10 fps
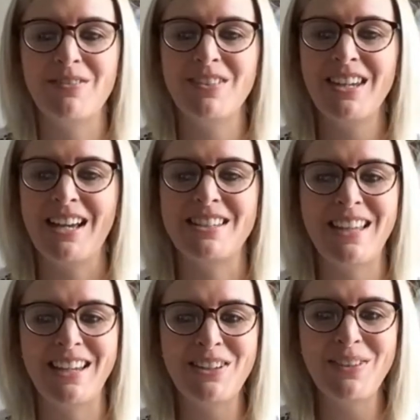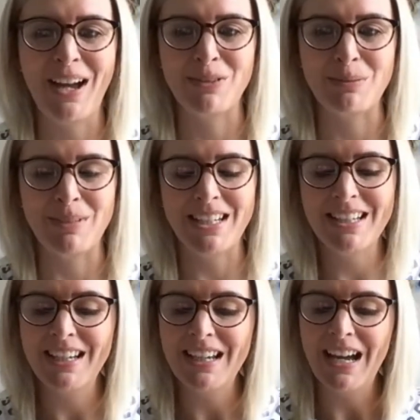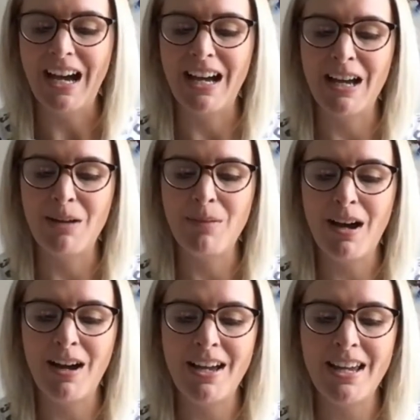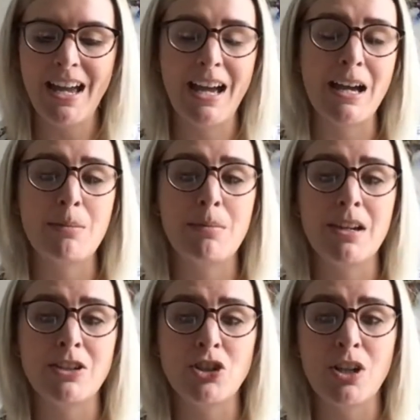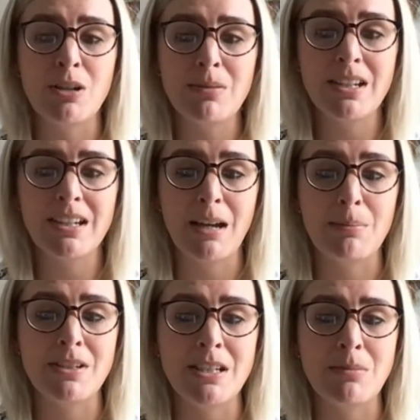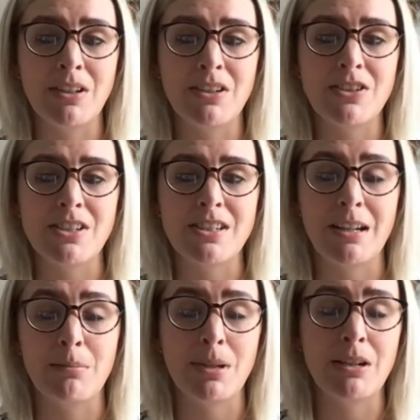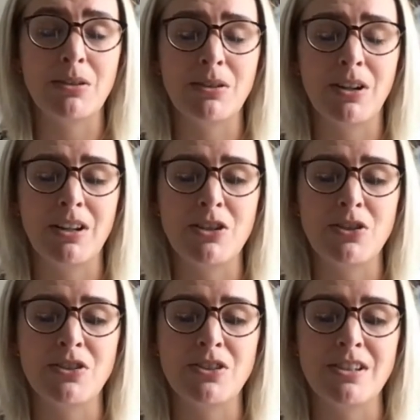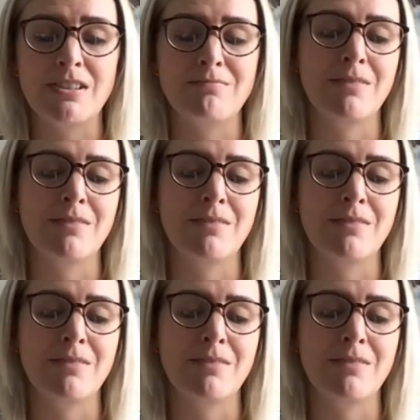Yes, thank you for having me. I am a genomic epidemiologist at Imperial College London.